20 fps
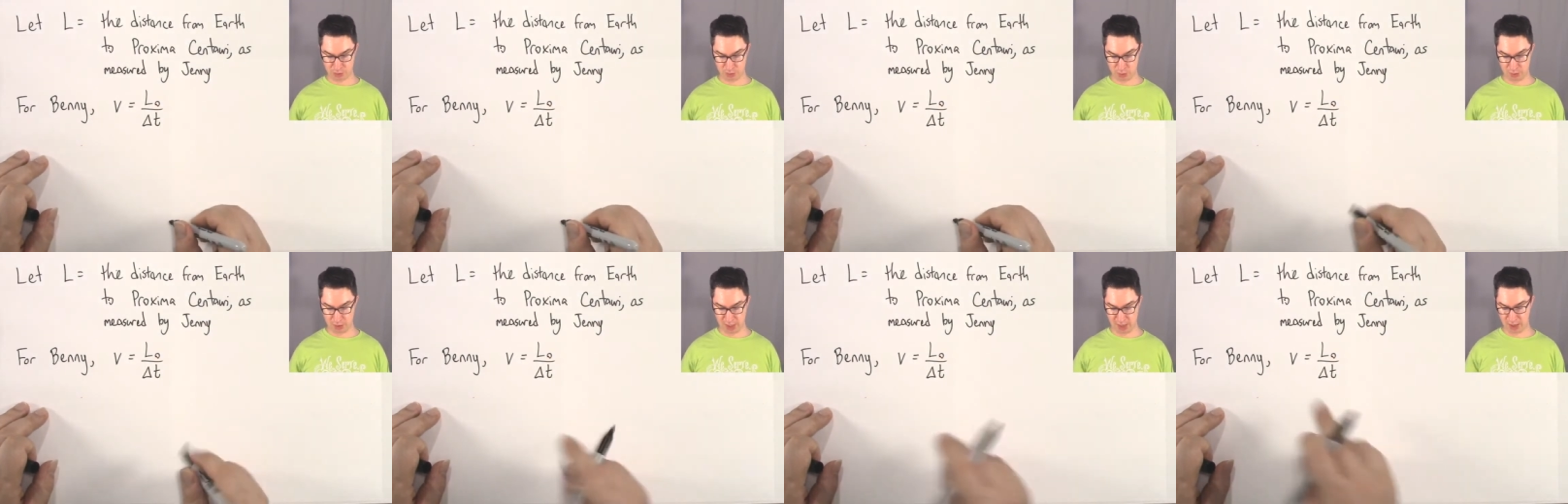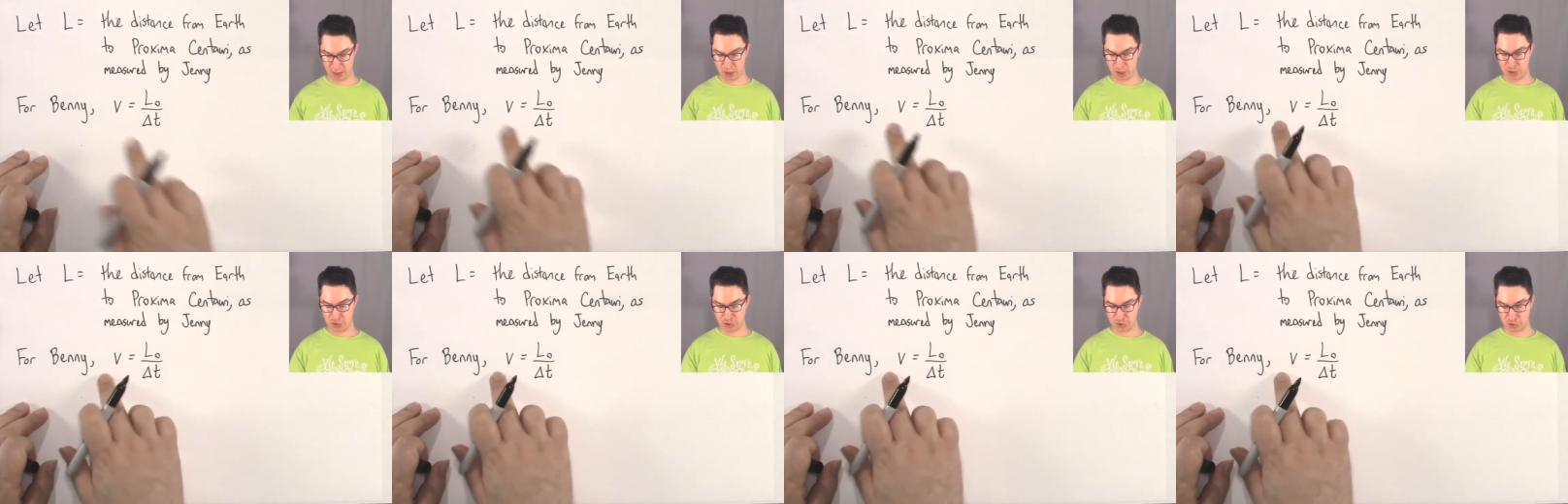Okay?
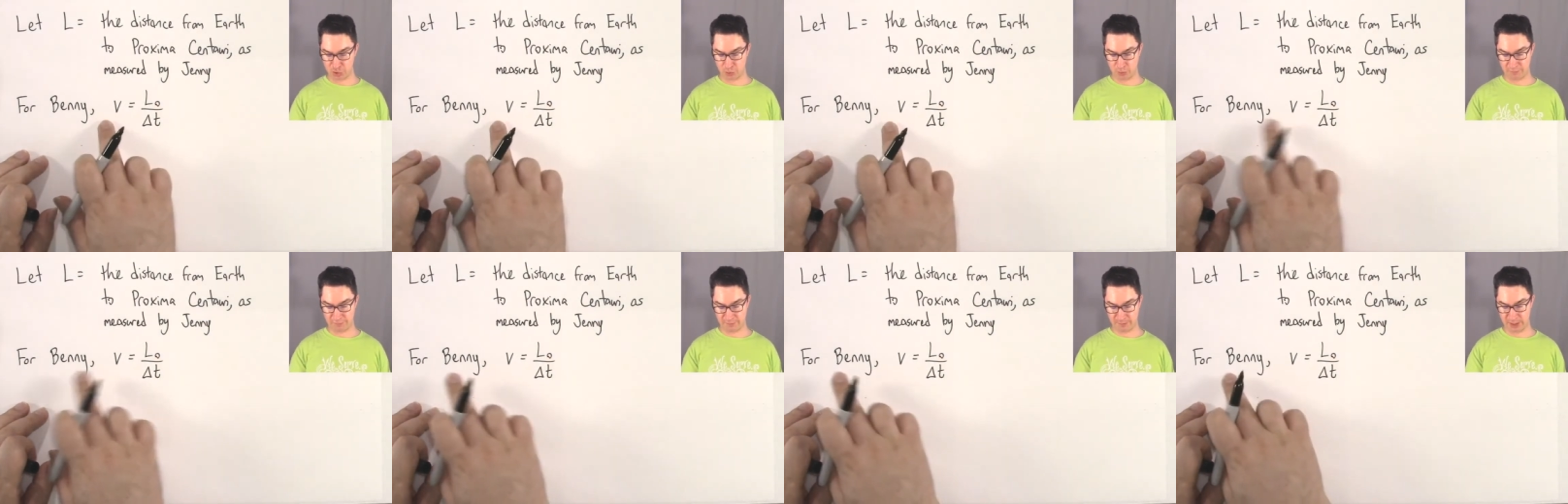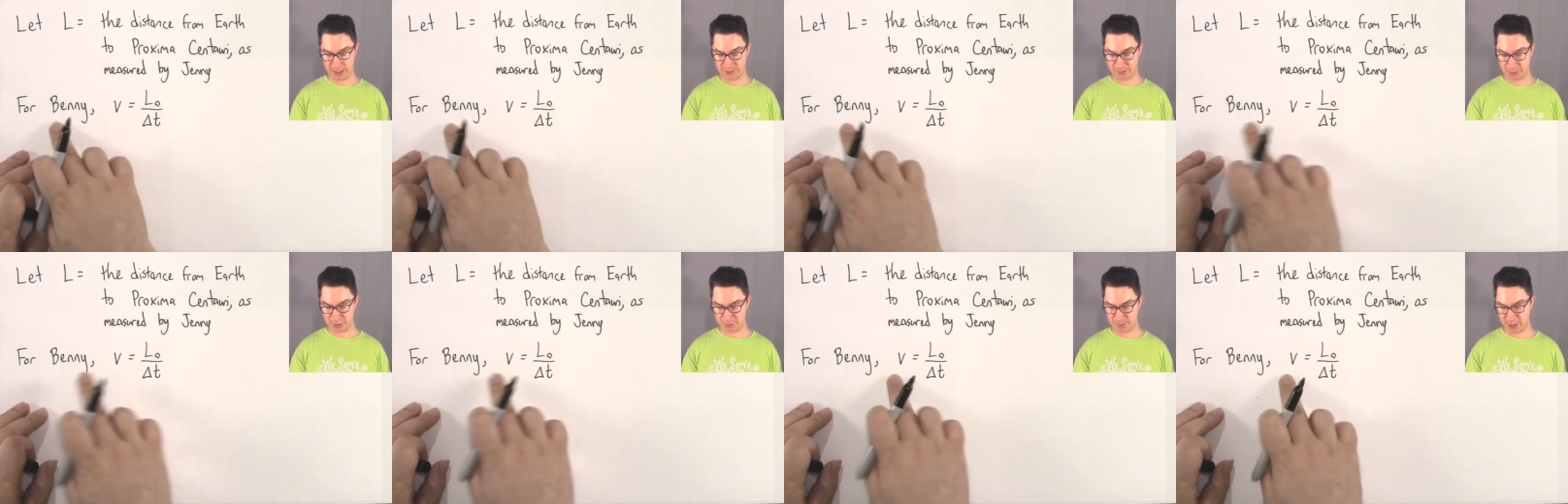So from
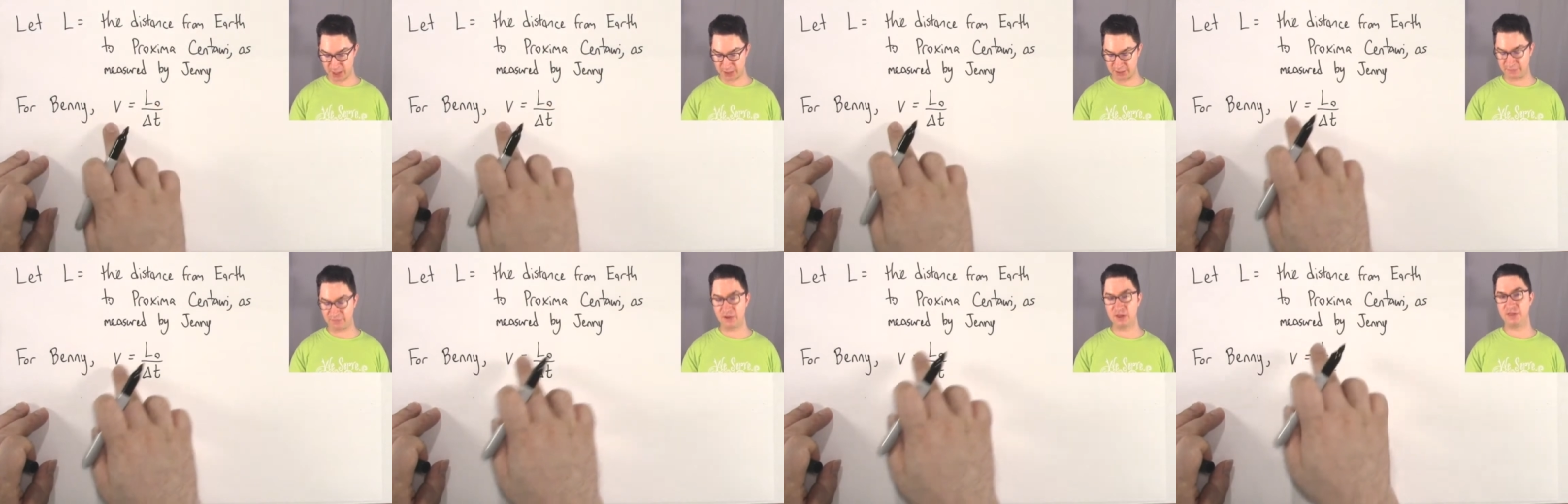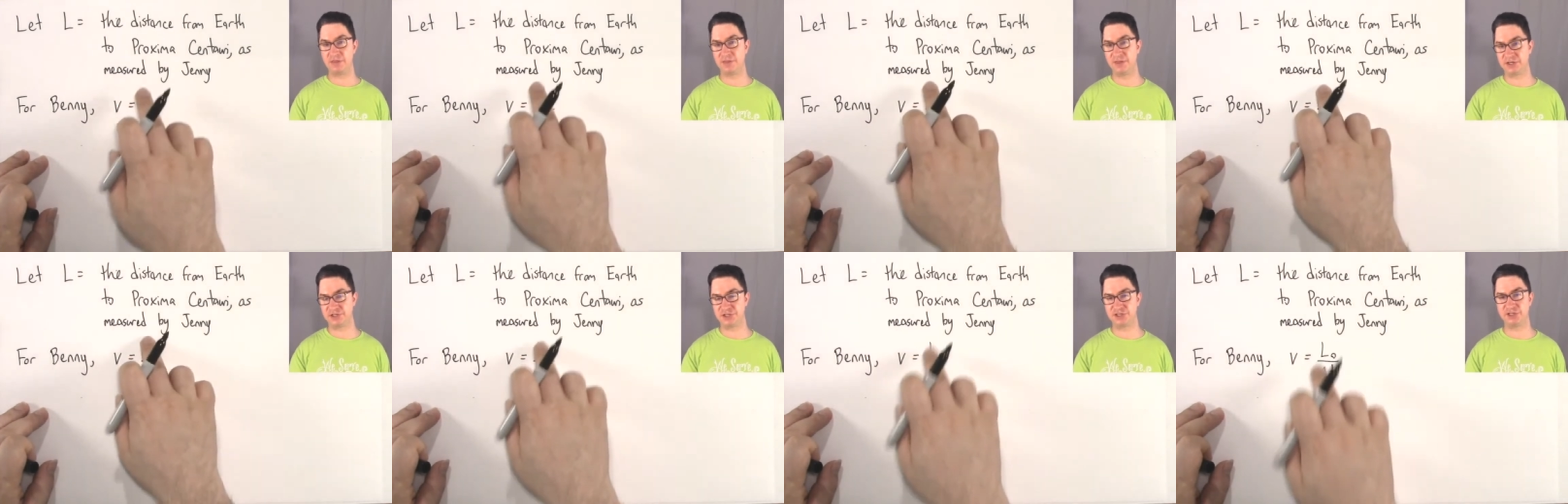his perspective,
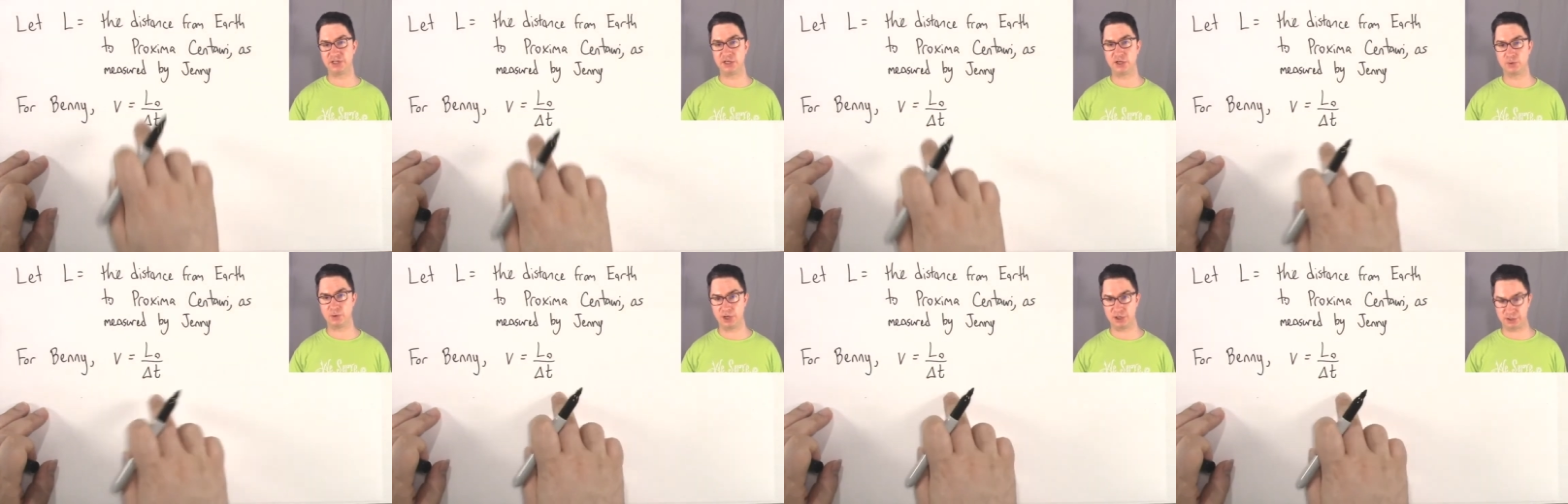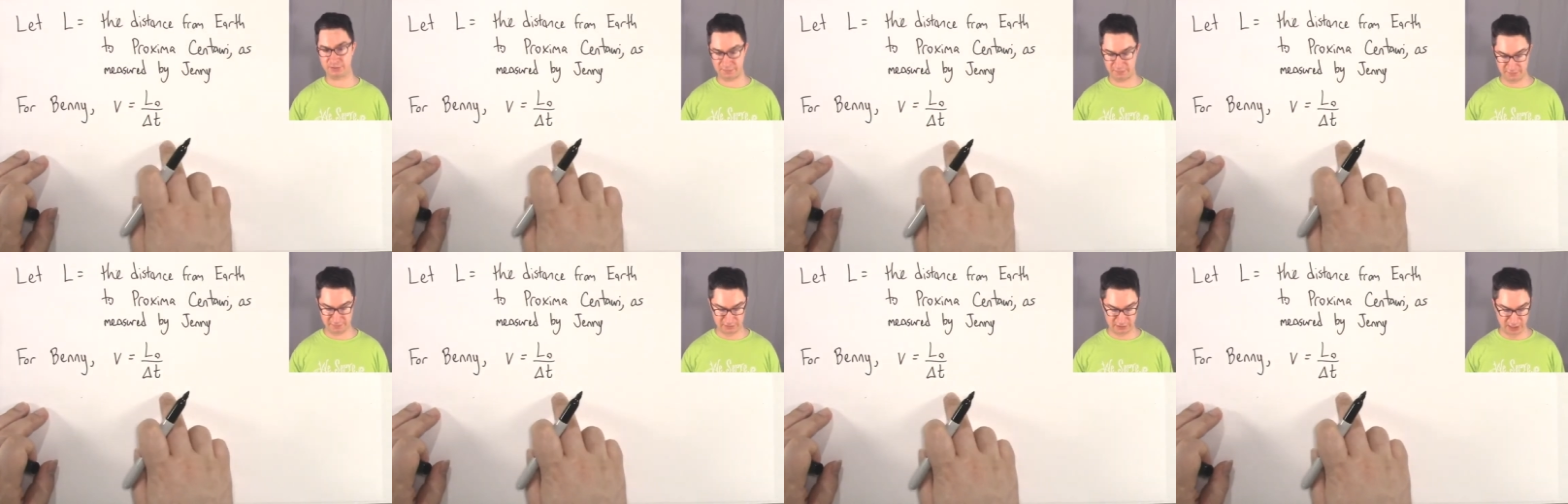this is the equation
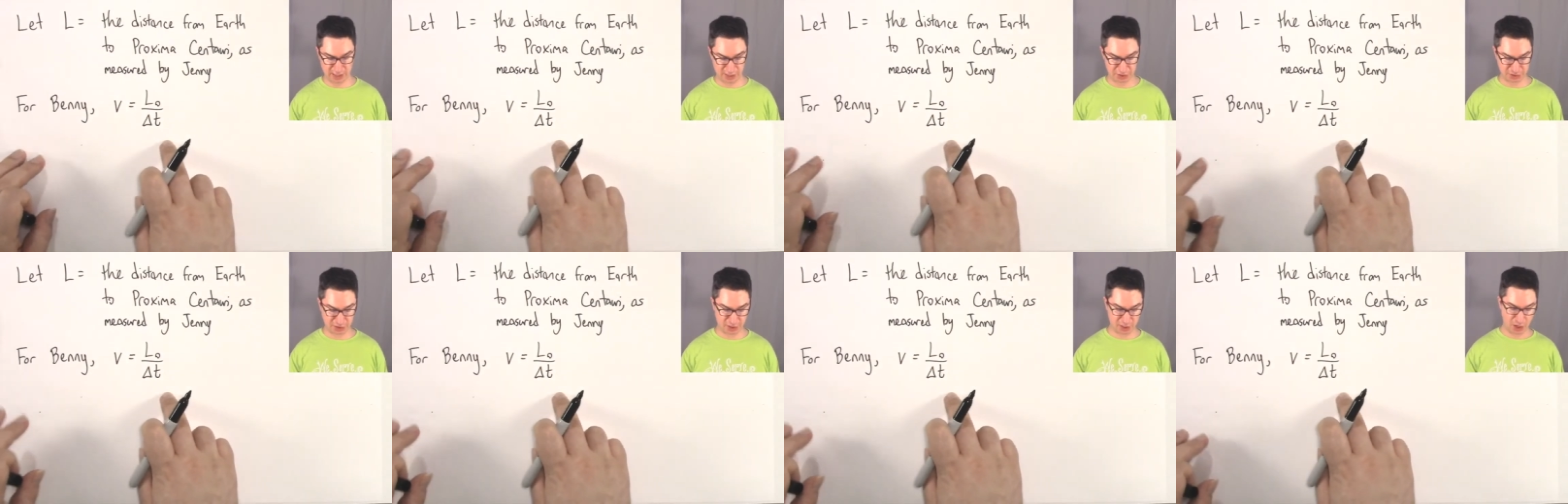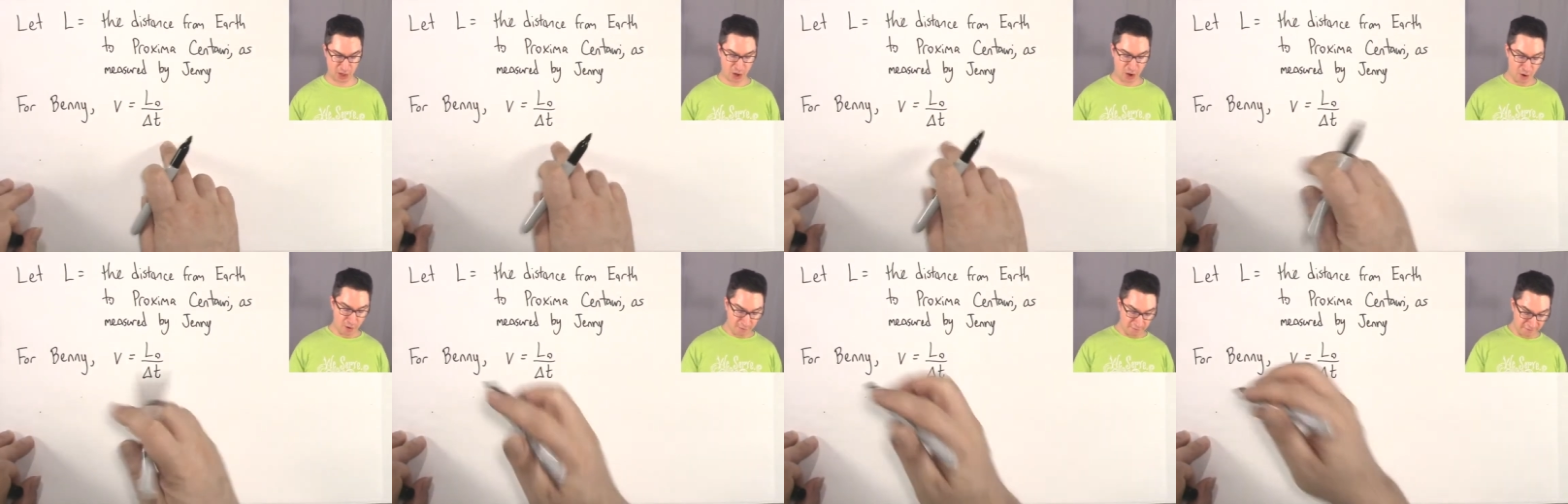for velocity.
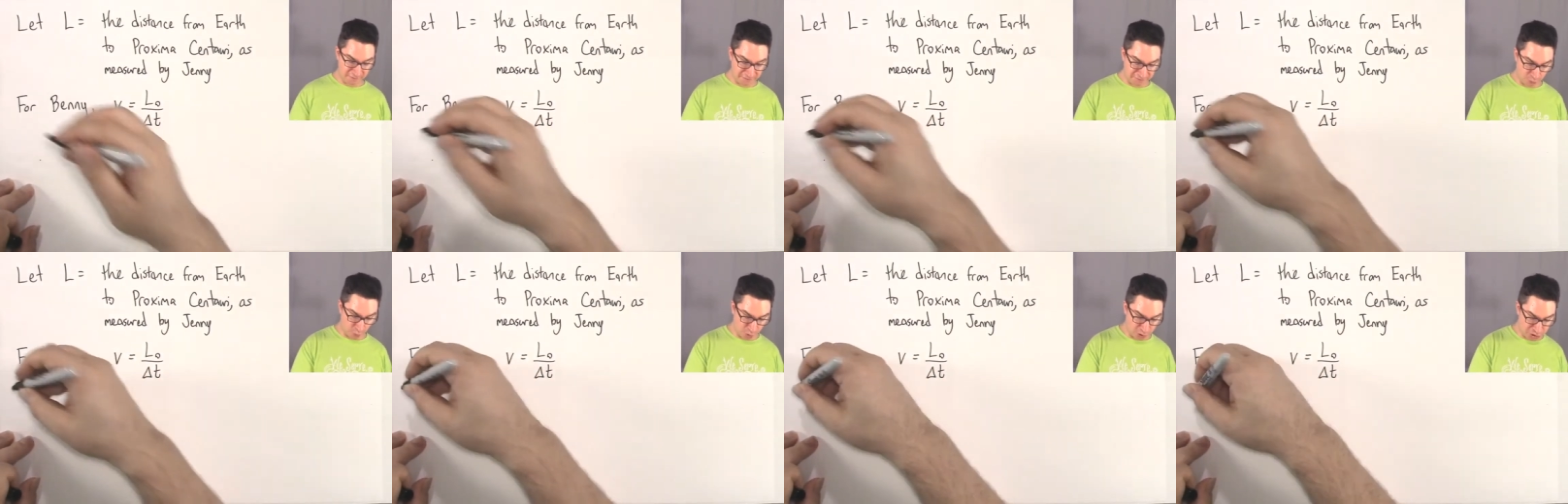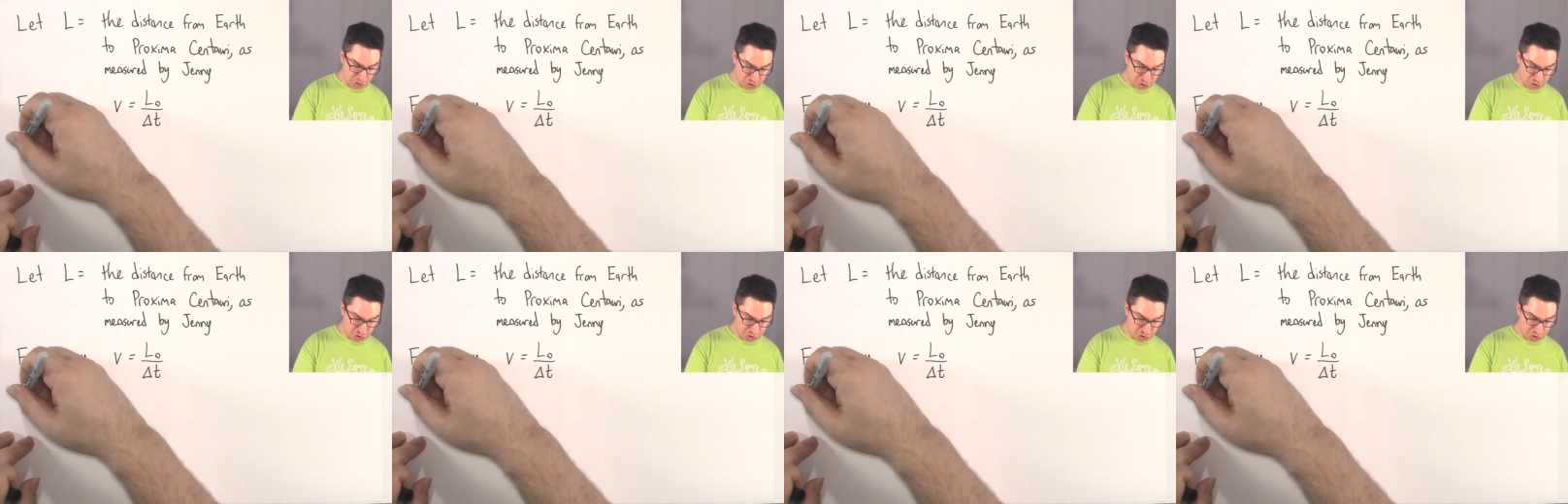For